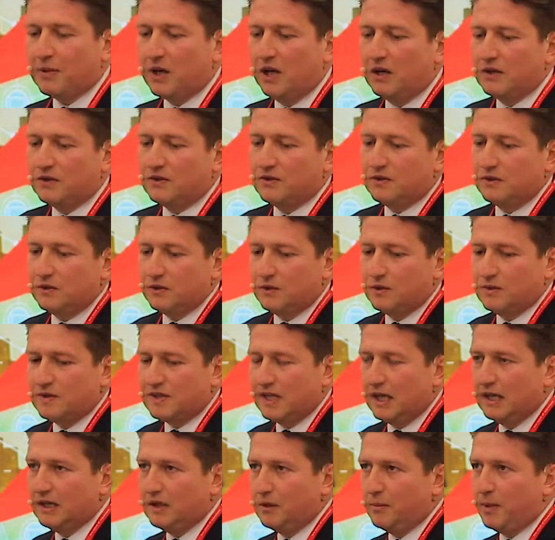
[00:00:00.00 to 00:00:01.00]
going to
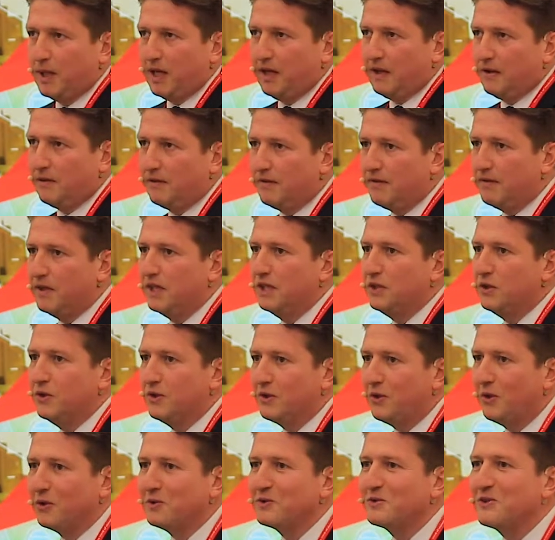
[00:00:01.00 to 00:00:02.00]
tell you about 3 new
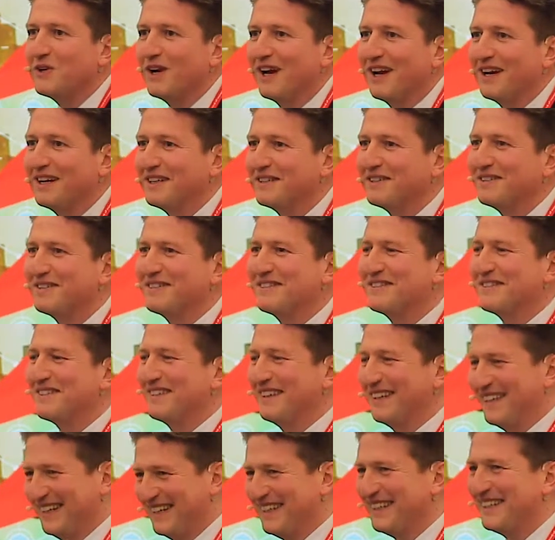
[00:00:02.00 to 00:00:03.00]
contracts
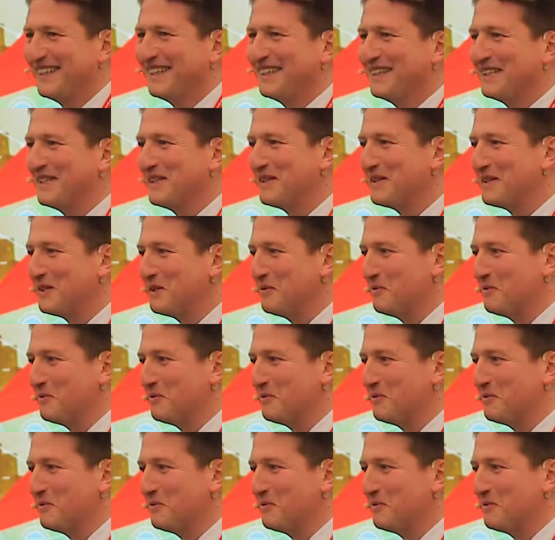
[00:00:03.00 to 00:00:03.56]
that